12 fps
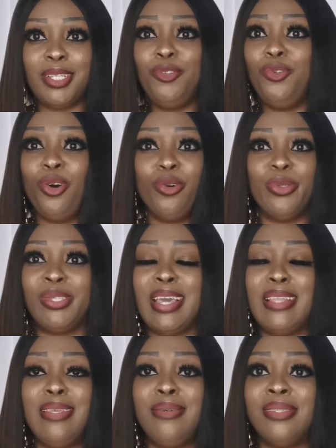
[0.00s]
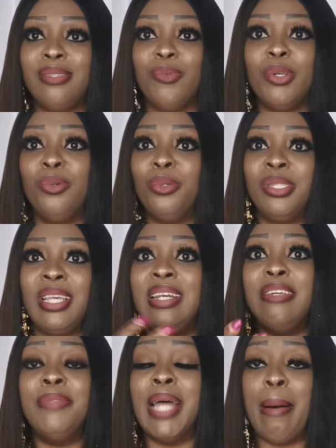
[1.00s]
You not go see any reason where you go take
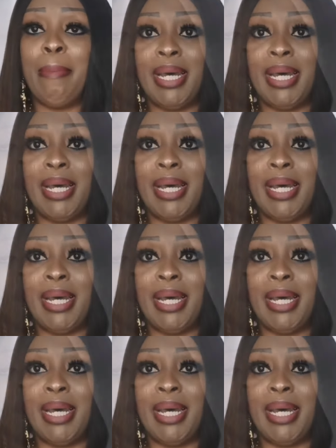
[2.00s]
leave that man.